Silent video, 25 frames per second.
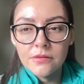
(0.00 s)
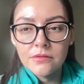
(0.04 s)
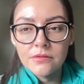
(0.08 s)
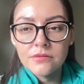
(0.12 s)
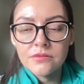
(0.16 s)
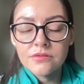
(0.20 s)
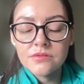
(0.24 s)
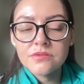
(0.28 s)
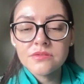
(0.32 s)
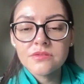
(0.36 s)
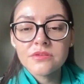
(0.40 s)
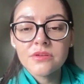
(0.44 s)

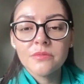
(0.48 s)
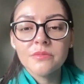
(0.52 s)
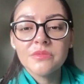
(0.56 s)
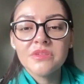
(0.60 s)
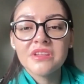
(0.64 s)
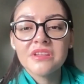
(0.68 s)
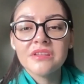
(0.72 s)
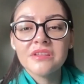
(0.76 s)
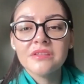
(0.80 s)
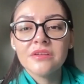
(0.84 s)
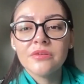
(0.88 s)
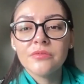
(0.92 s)
Just
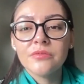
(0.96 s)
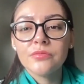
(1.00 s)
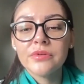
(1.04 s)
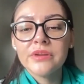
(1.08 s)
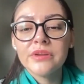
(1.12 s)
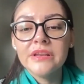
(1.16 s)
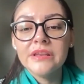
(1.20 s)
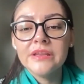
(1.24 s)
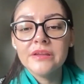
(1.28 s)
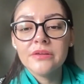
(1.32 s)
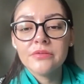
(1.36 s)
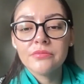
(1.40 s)
something that
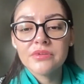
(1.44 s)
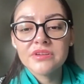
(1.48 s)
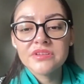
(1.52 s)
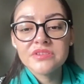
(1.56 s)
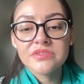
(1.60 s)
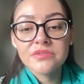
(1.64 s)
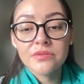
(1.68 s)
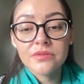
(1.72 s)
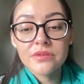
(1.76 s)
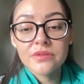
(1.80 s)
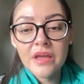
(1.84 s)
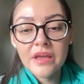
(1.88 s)
really
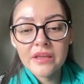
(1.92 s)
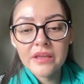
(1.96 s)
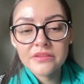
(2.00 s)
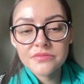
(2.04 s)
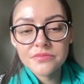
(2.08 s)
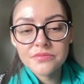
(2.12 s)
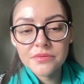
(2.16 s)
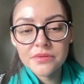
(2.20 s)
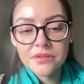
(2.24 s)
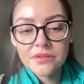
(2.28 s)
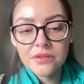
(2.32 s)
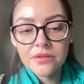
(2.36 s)

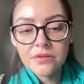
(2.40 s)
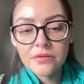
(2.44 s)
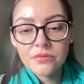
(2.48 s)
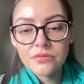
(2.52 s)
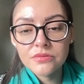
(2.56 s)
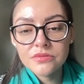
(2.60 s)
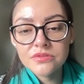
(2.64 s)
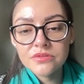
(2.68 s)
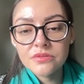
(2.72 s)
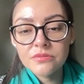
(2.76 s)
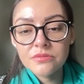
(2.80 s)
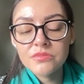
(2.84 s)
resonates with
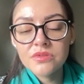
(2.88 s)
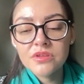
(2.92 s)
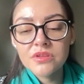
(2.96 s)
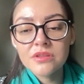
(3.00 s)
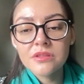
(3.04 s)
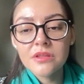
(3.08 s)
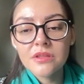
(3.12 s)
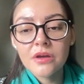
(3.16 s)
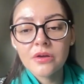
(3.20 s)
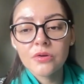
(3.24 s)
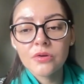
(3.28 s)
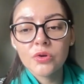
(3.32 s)
you,
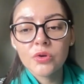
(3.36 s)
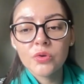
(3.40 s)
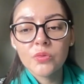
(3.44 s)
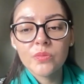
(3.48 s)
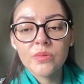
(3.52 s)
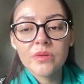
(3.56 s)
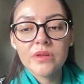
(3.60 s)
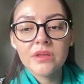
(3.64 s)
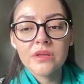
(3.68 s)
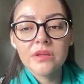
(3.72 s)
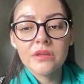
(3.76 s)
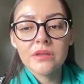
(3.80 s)
something that could
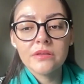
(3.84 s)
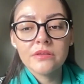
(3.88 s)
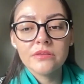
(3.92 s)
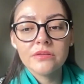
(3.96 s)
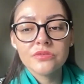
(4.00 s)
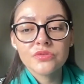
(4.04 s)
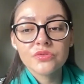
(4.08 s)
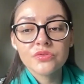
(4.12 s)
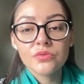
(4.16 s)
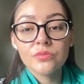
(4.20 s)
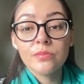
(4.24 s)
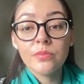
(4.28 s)
be
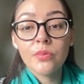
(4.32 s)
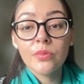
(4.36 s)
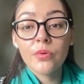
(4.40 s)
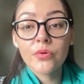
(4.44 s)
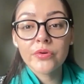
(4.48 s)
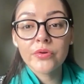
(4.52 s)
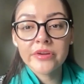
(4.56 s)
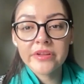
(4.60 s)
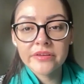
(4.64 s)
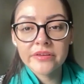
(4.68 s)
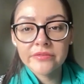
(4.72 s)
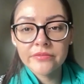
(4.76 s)

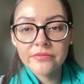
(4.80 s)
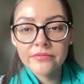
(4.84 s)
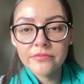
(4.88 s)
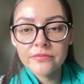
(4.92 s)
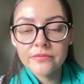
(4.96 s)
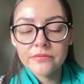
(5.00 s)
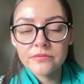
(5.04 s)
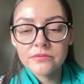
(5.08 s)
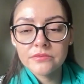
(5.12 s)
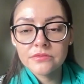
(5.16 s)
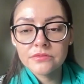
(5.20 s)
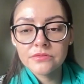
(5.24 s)
supportive
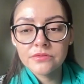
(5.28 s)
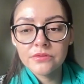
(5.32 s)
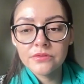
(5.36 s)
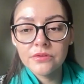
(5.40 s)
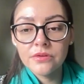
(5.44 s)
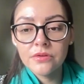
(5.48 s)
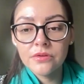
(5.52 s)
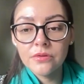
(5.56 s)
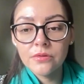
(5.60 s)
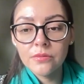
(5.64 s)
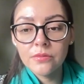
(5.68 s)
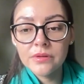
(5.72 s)
to
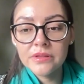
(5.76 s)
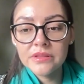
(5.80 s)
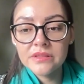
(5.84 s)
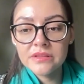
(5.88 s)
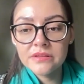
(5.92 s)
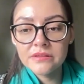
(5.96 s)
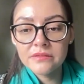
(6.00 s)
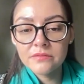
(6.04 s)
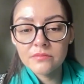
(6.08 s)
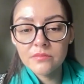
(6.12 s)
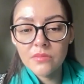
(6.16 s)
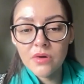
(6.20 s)
you in
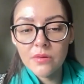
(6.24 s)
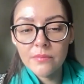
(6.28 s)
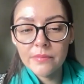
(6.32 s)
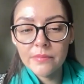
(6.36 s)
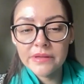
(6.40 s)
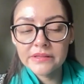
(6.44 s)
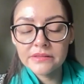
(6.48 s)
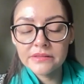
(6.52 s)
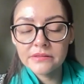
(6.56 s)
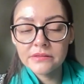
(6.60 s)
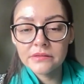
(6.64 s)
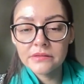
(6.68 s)
this
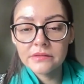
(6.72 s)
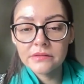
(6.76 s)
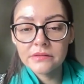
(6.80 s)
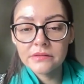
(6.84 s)
moment.